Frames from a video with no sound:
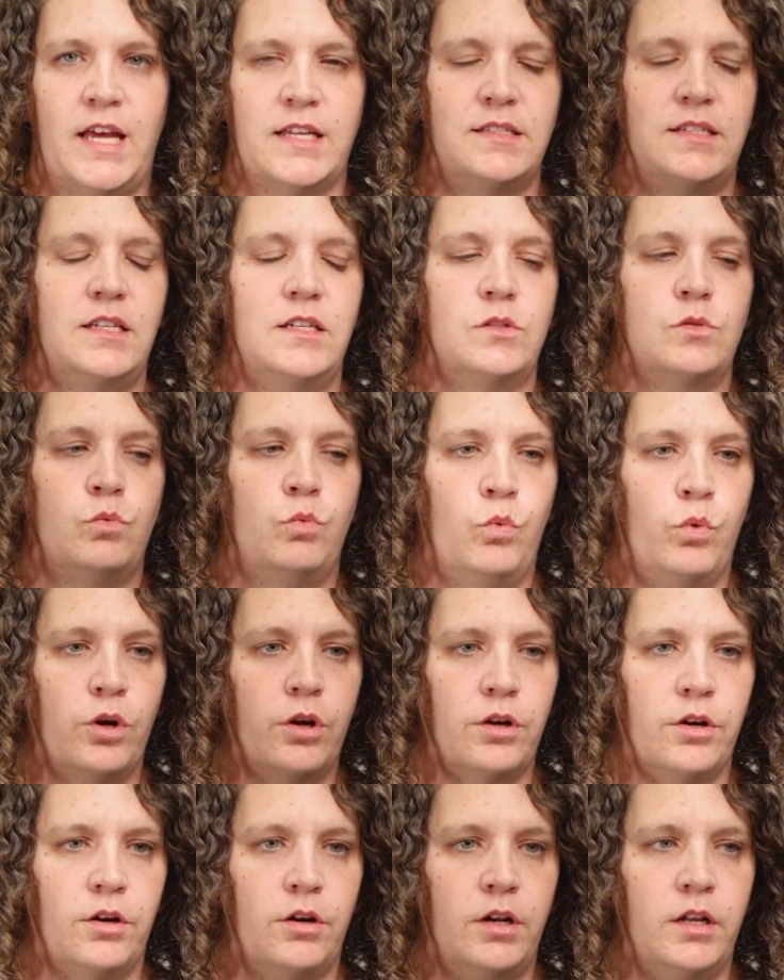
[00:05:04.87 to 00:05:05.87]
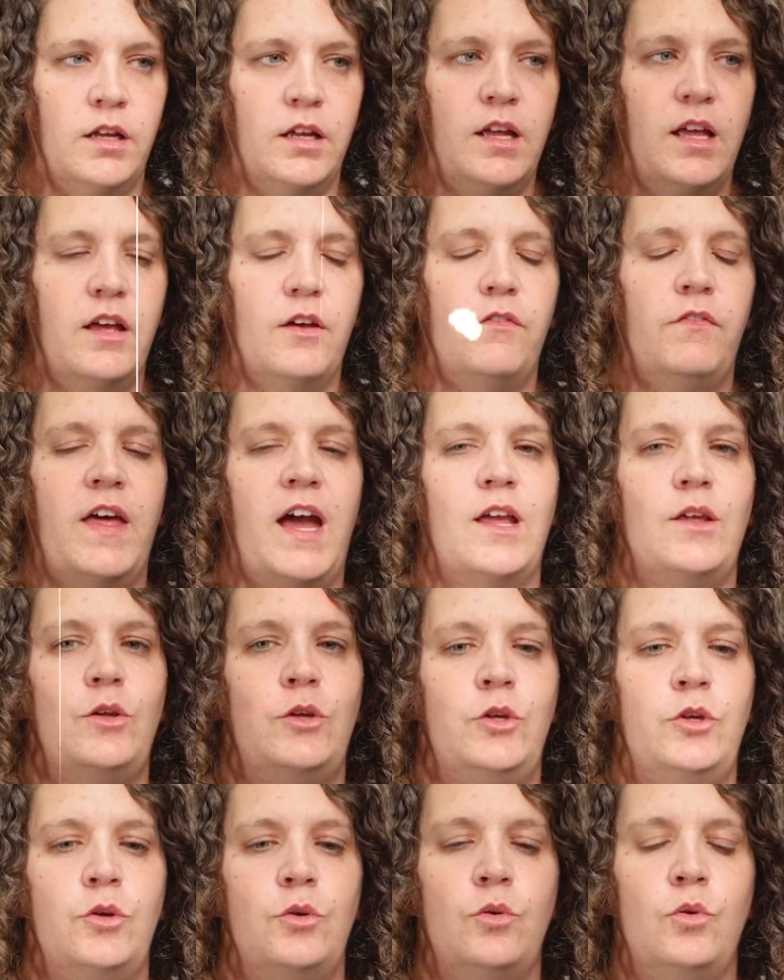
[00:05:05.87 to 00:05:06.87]
That's his word that
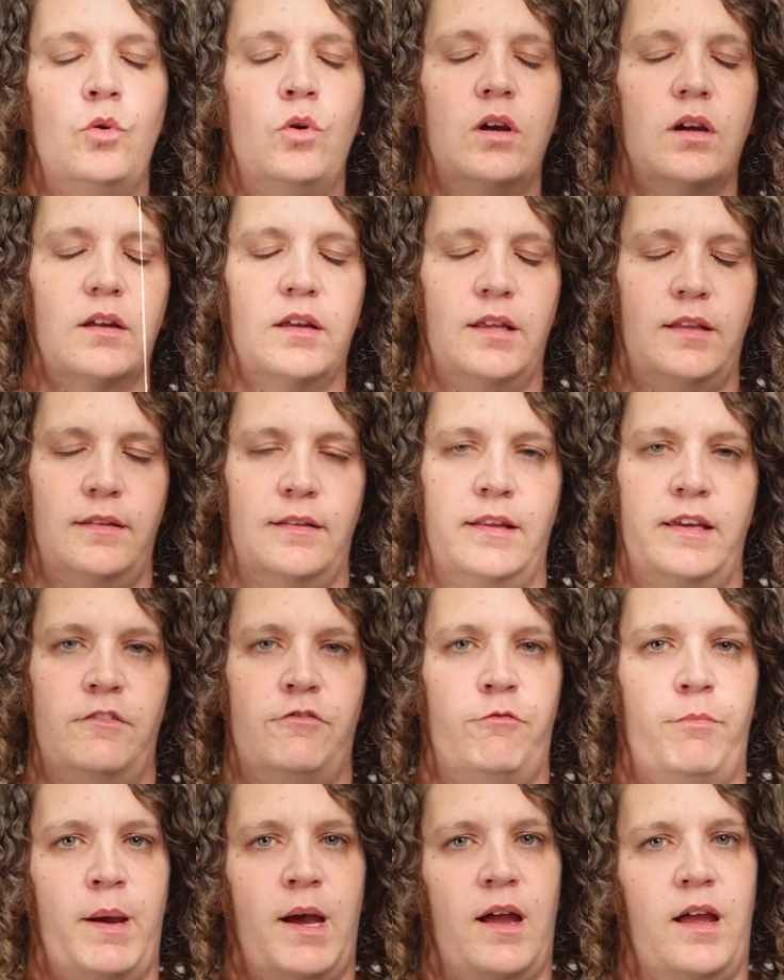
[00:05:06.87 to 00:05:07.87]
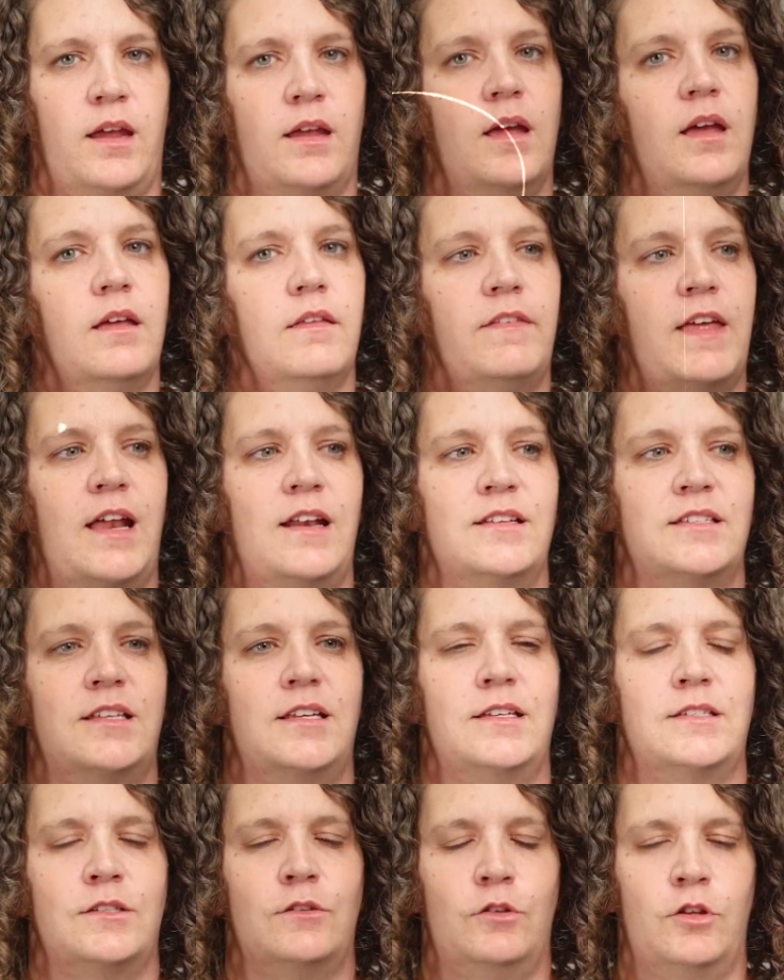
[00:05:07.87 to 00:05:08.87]
you can live by. That is
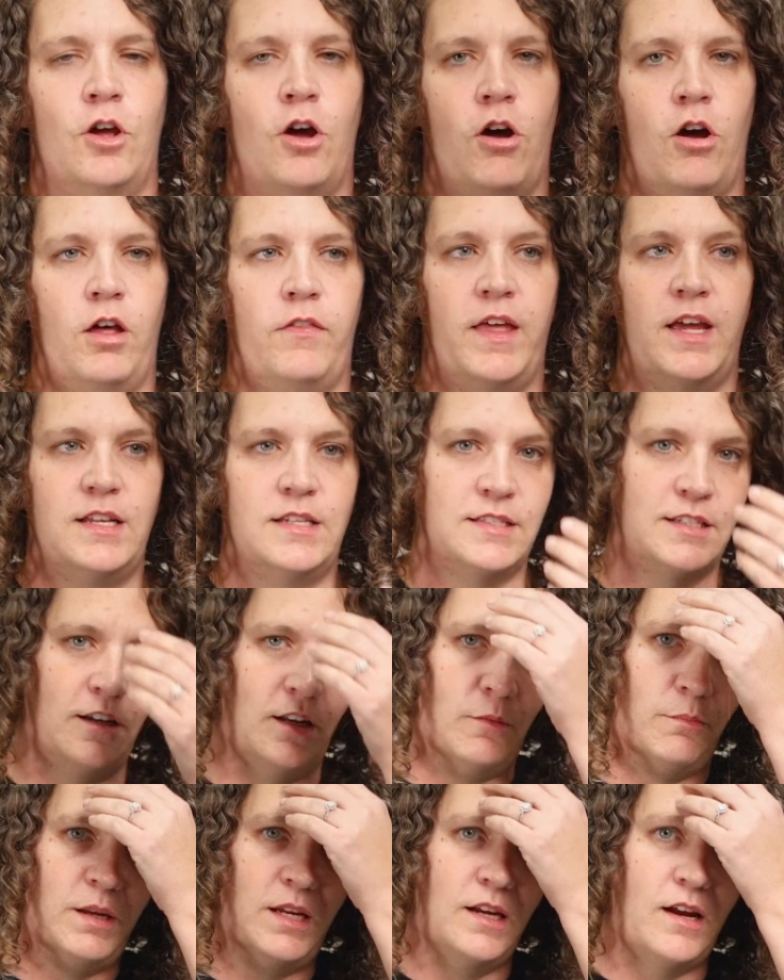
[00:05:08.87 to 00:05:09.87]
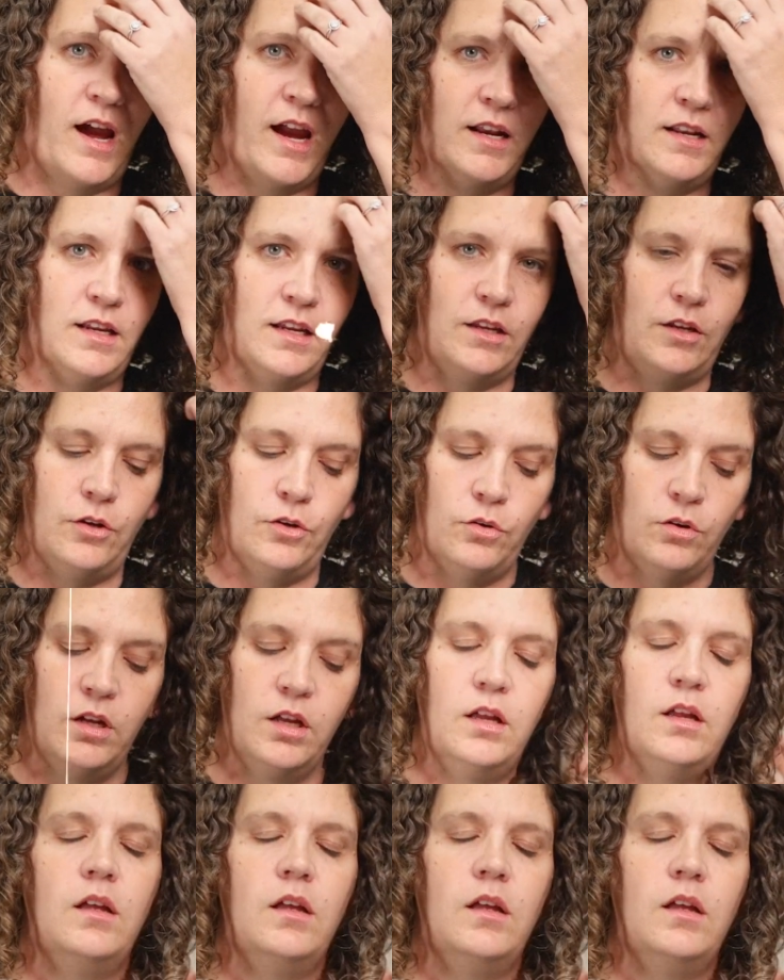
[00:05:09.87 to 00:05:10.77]
his law that is going to be guiding you.